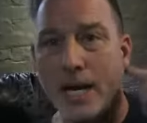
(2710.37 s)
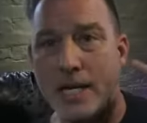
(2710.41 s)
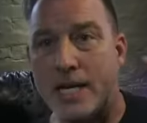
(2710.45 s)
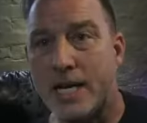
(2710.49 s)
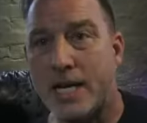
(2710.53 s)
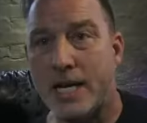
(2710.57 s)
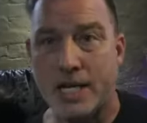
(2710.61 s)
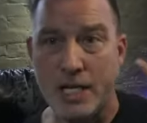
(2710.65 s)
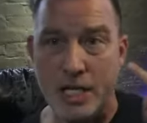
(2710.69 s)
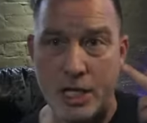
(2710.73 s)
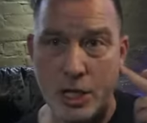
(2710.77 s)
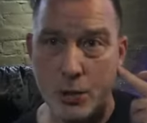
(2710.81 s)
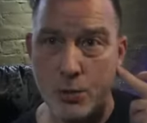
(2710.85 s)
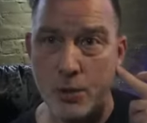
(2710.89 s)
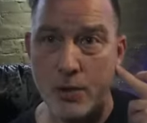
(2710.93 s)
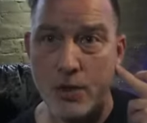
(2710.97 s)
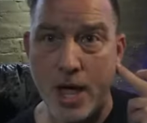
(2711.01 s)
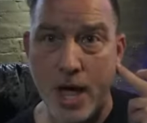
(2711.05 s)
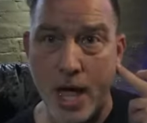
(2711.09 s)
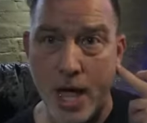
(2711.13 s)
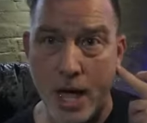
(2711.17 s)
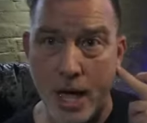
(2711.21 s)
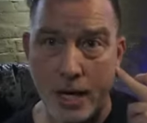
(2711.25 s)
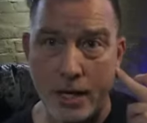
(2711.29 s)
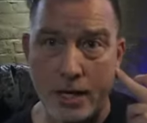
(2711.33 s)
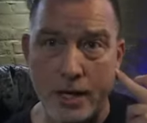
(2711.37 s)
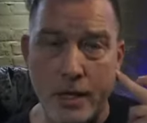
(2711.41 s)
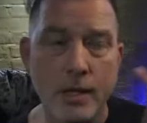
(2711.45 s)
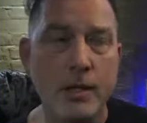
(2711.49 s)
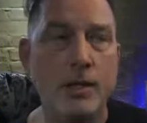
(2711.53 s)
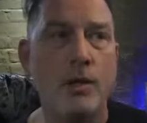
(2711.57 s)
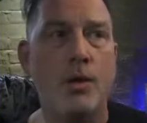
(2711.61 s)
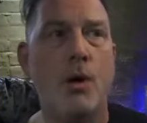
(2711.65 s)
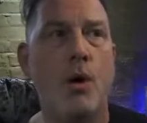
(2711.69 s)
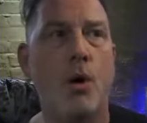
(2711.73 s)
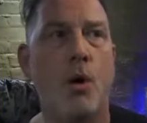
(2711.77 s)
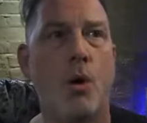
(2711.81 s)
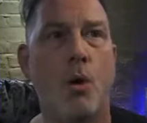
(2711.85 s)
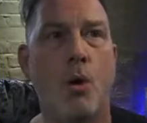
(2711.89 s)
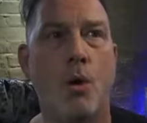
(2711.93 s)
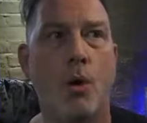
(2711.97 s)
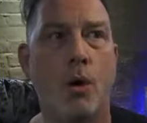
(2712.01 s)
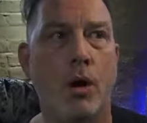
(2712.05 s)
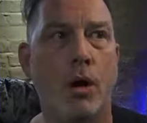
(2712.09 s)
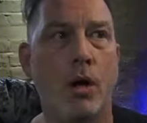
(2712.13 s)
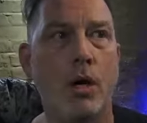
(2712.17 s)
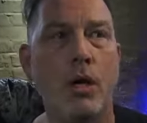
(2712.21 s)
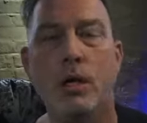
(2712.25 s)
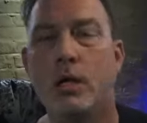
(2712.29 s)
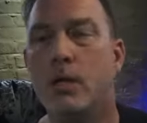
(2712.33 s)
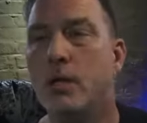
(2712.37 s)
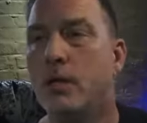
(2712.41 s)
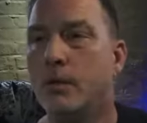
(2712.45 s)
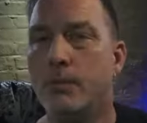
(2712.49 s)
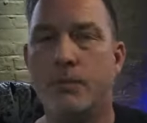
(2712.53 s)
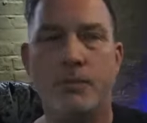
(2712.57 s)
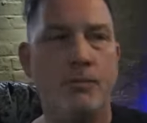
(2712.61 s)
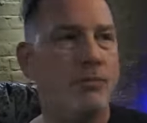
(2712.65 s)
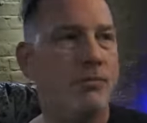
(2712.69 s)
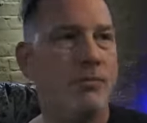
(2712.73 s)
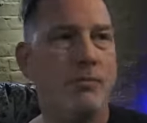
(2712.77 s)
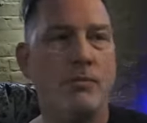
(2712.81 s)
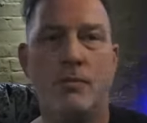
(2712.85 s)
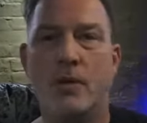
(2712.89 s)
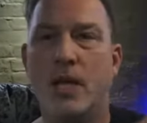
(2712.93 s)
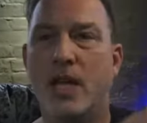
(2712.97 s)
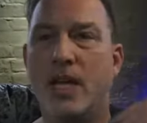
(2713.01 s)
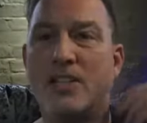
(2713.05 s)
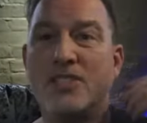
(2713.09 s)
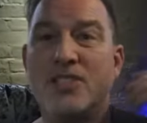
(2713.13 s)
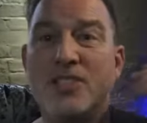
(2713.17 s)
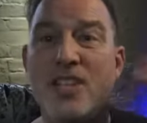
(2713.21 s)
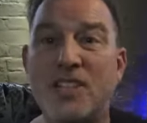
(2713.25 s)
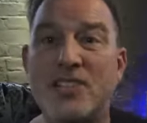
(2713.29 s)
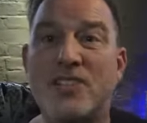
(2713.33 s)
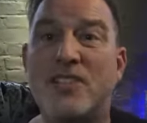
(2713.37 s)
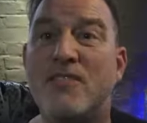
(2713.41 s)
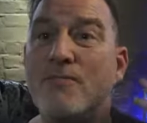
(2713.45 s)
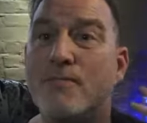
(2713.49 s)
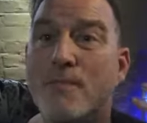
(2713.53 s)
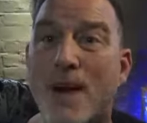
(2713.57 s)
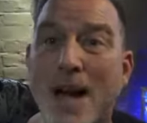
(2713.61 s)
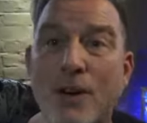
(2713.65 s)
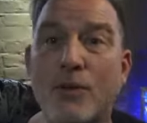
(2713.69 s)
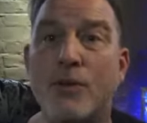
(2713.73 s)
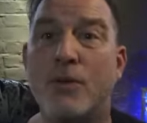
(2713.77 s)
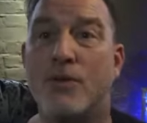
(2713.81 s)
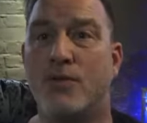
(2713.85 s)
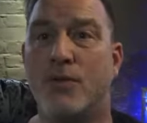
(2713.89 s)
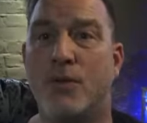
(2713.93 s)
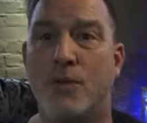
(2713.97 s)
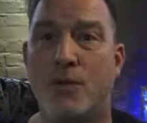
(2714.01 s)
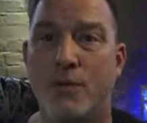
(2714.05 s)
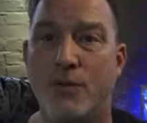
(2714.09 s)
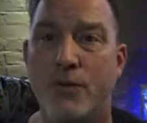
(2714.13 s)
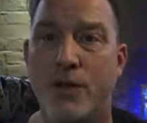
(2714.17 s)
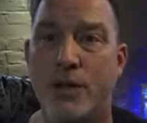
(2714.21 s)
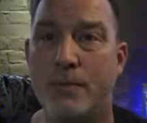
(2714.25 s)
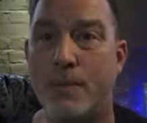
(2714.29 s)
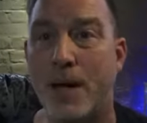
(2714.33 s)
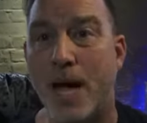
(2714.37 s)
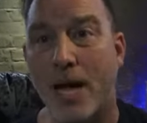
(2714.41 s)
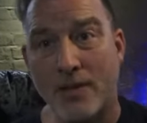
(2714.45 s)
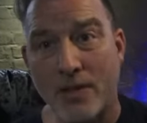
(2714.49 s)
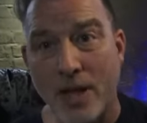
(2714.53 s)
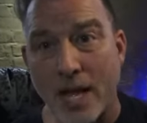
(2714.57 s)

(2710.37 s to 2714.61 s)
and hitting you in the head, or excessive microphone feedback.